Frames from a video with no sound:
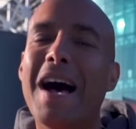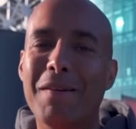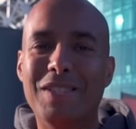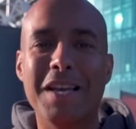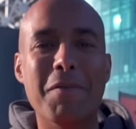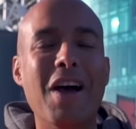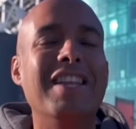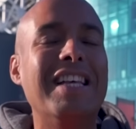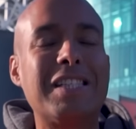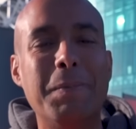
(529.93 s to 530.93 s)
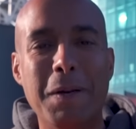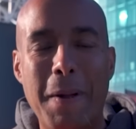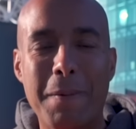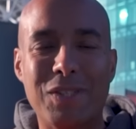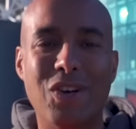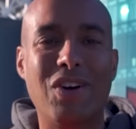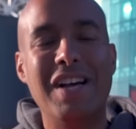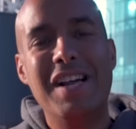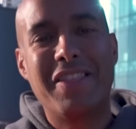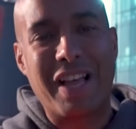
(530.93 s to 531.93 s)
I'm Jay Motty. This has been The Paper Talk.
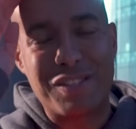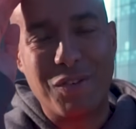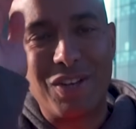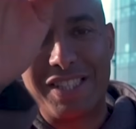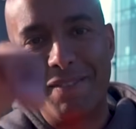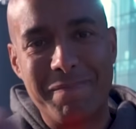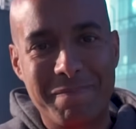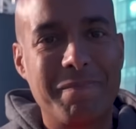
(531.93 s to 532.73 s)
Thanks for watching.